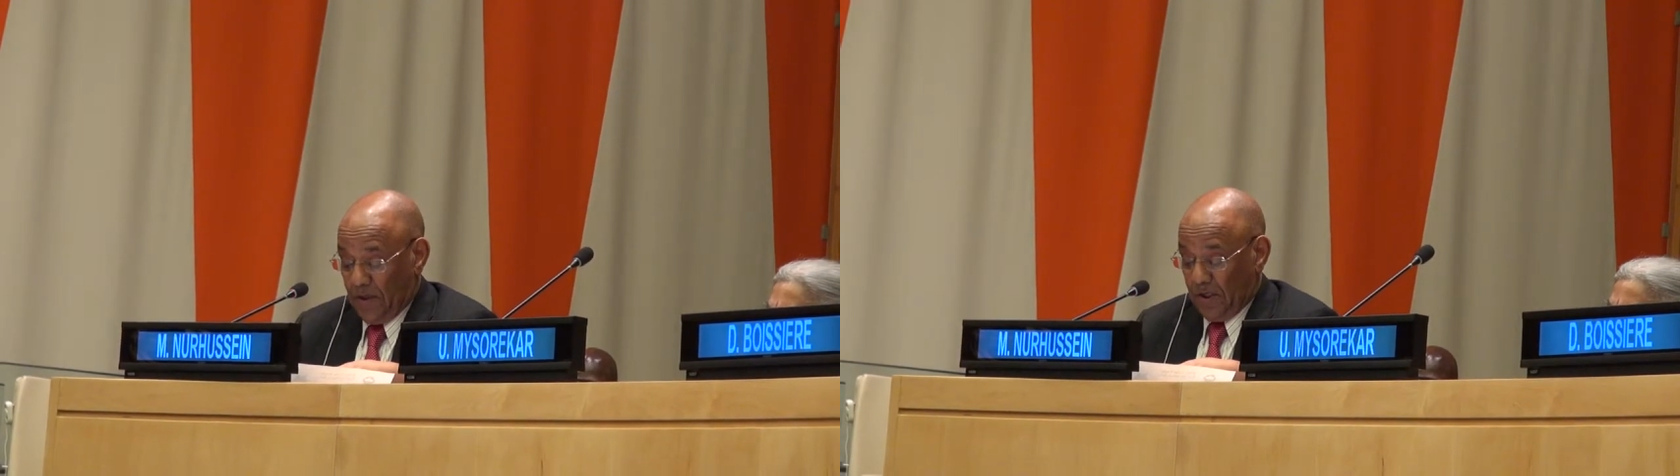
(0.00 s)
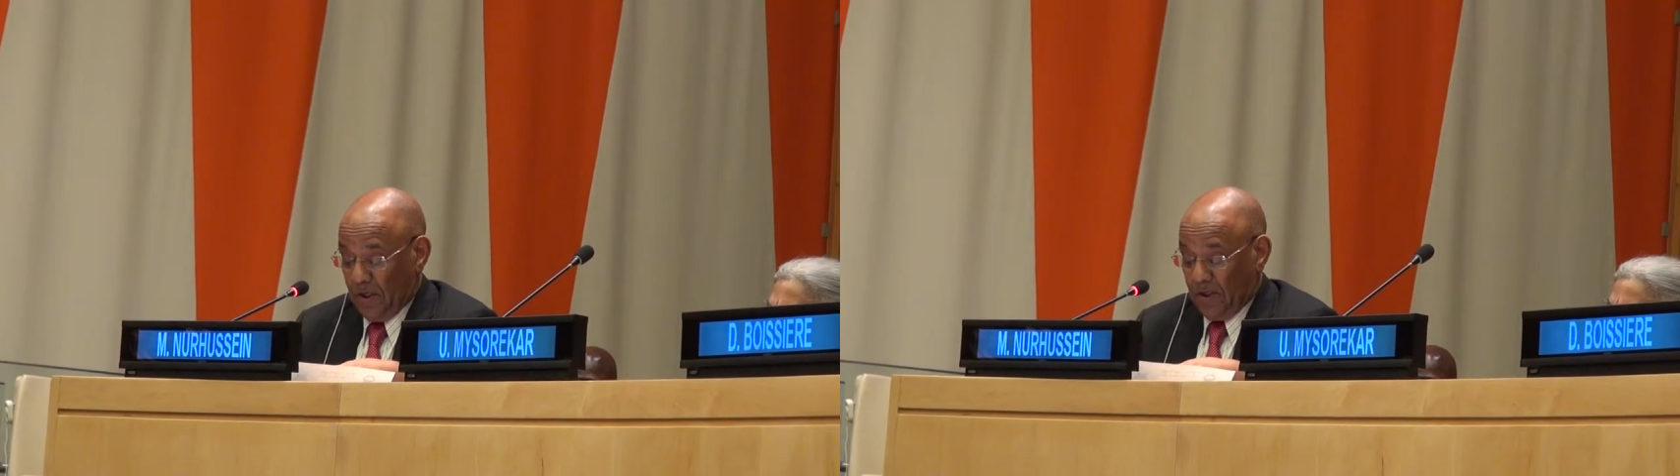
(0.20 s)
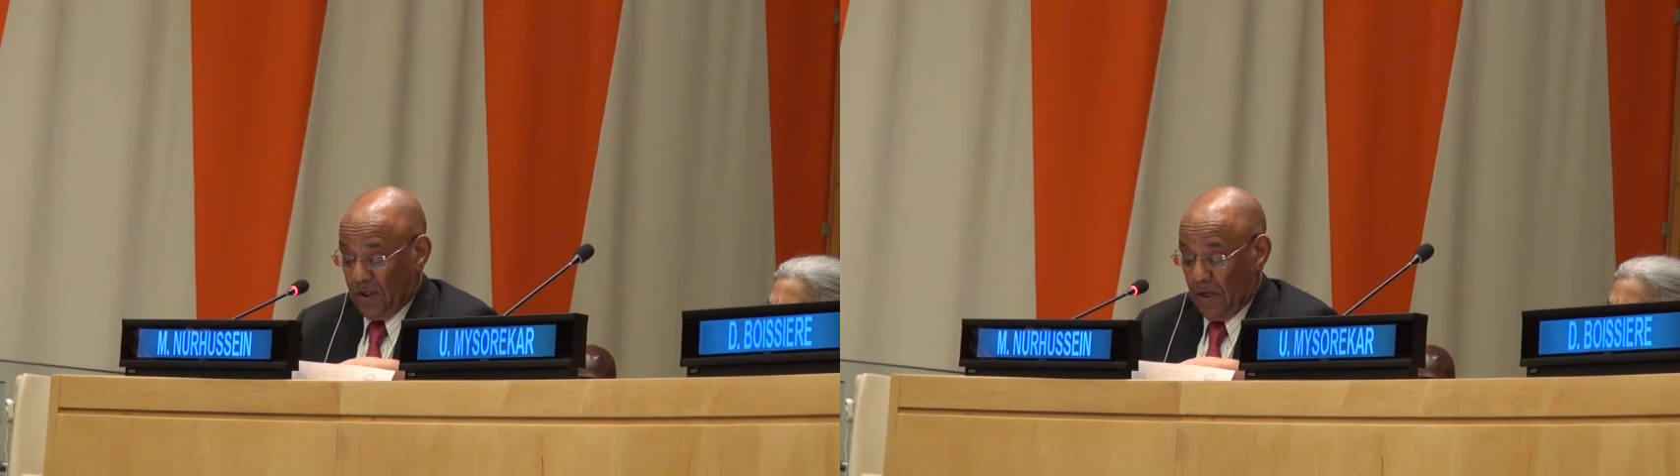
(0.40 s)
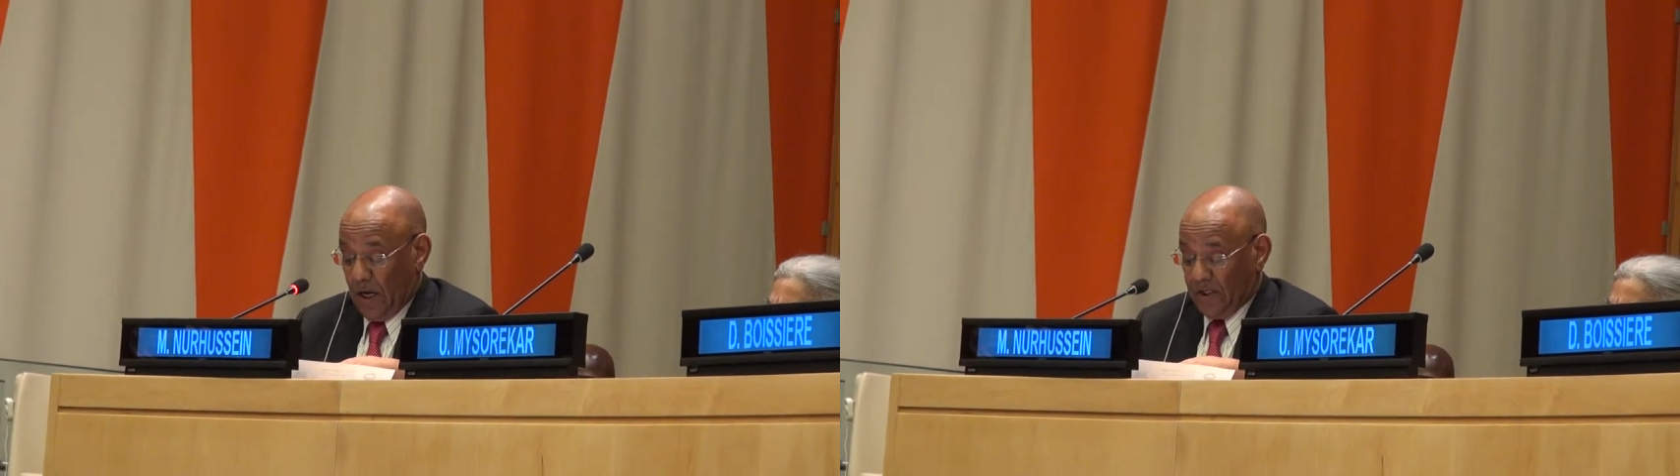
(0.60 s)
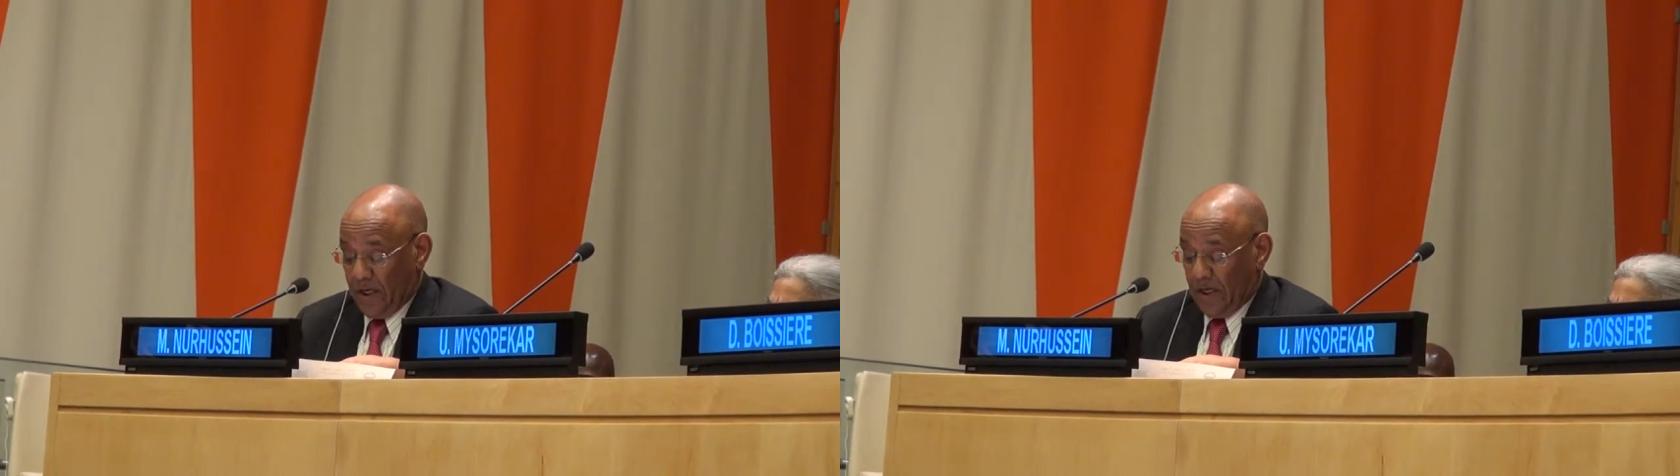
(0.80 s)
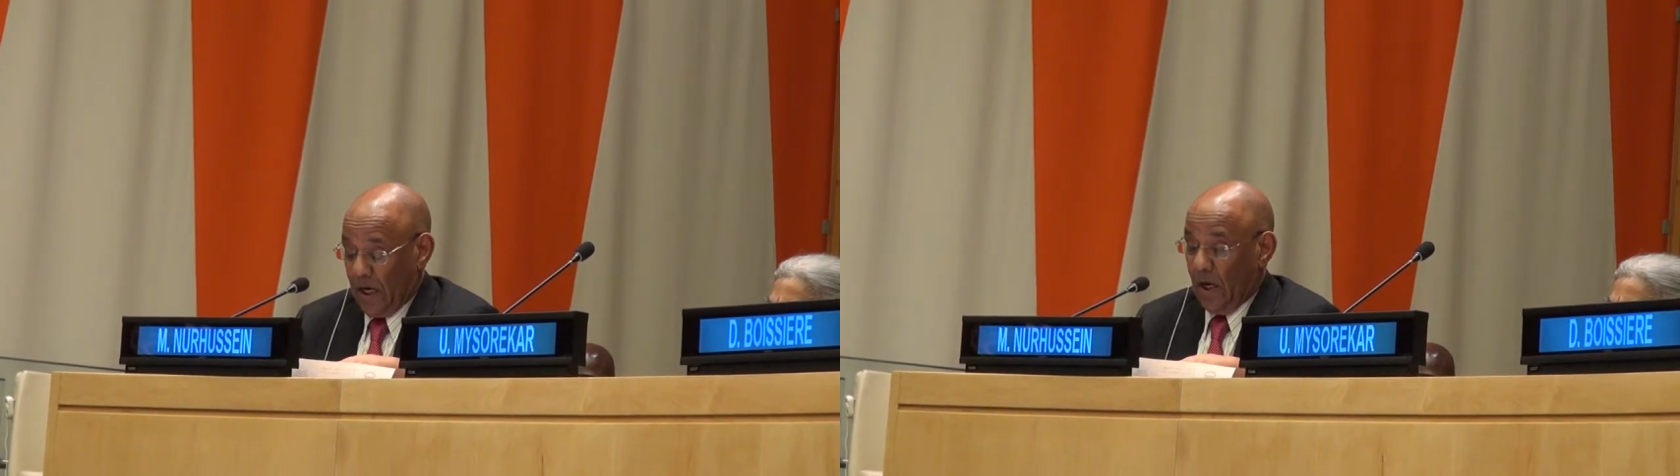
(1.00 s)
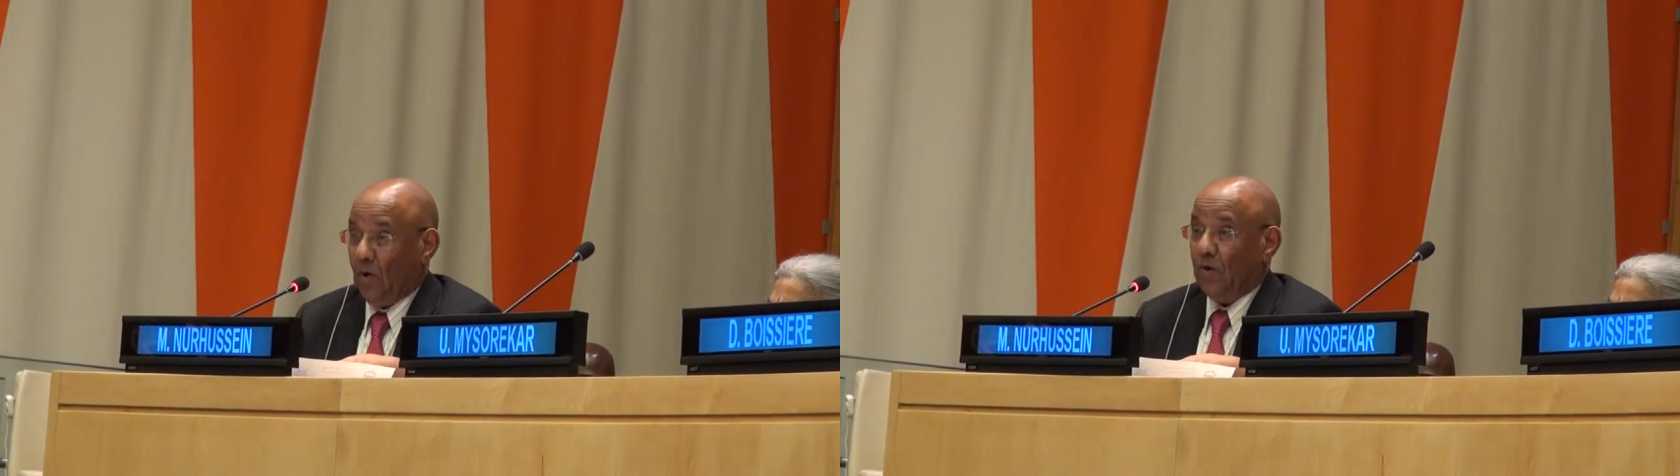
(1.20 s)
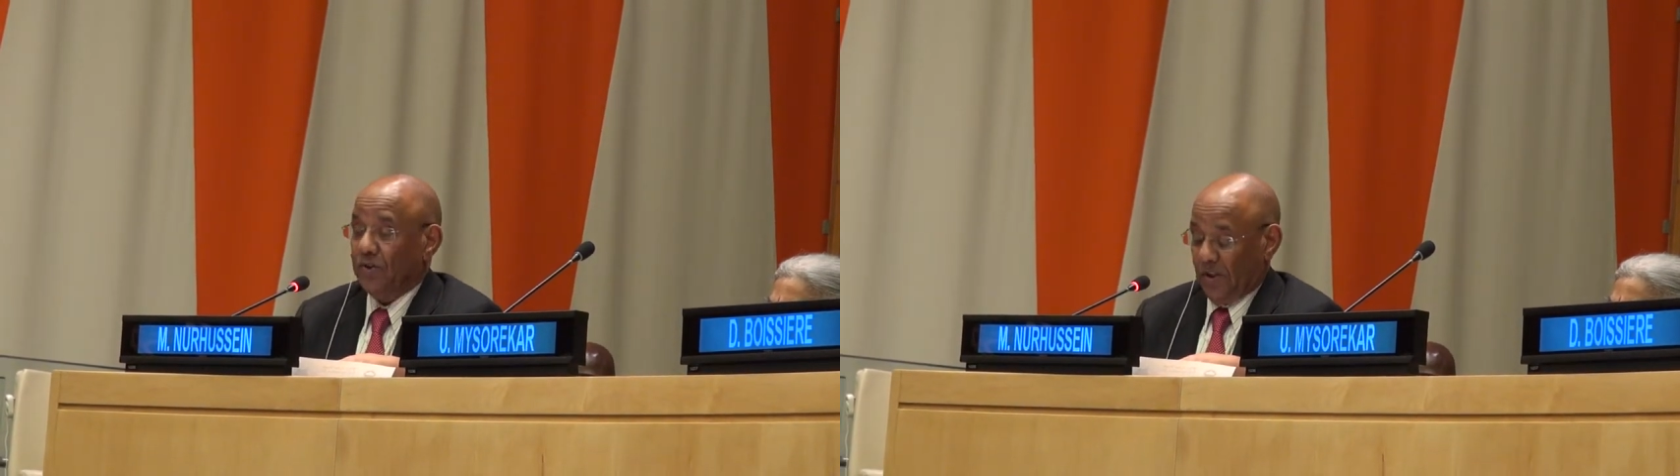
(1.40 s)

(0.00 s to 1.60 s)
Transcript: Nations Agenda on